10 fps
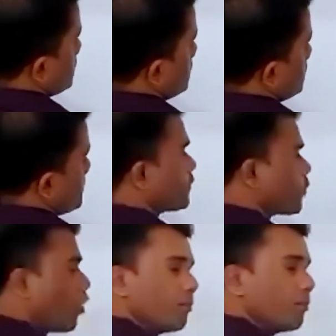piece of
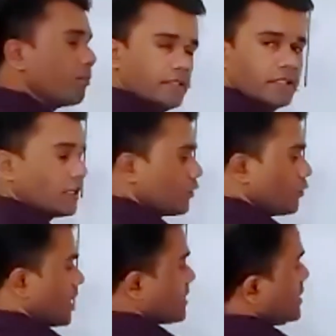copper, you
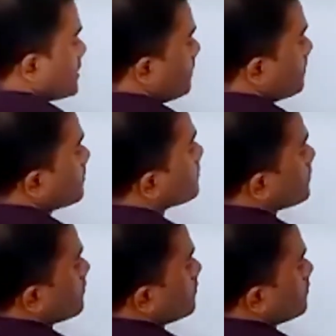can see some
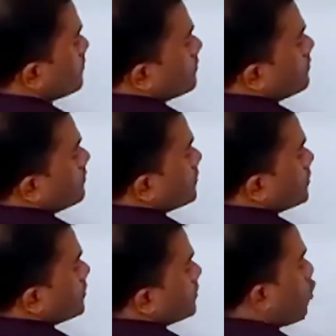
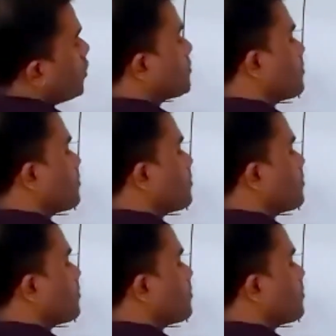gold